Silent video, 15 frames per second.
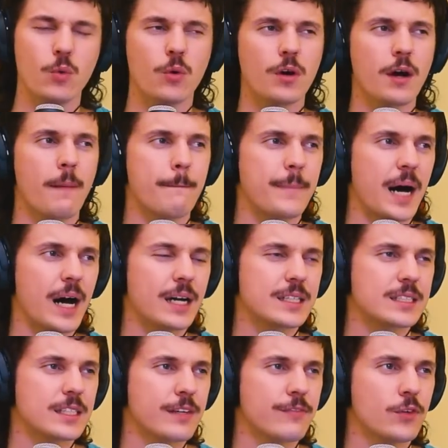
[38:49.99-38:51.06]
were a
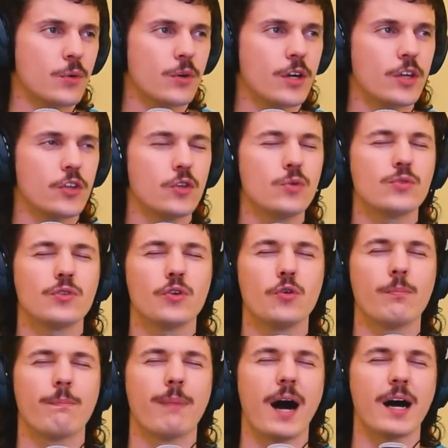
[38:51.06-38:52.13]

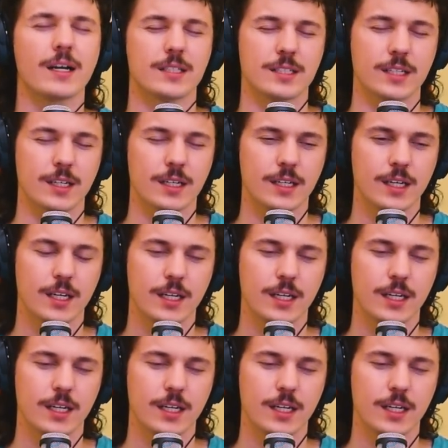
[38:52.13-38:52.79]
YouTube boxer,